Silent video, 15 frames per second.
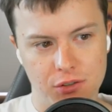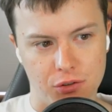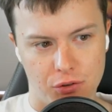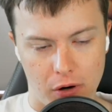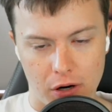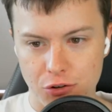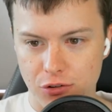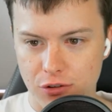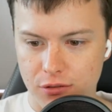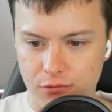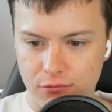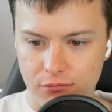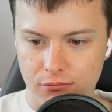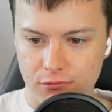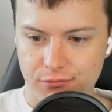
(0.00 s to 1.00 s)
200
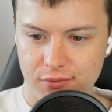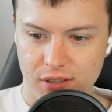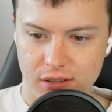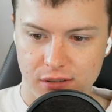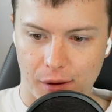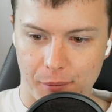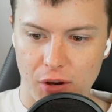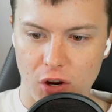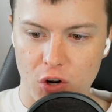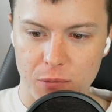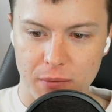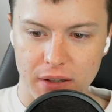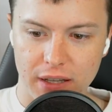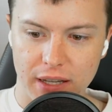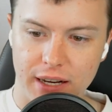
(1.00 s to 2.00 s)
and something odd
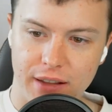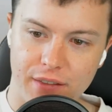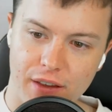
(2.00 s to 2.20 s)
million in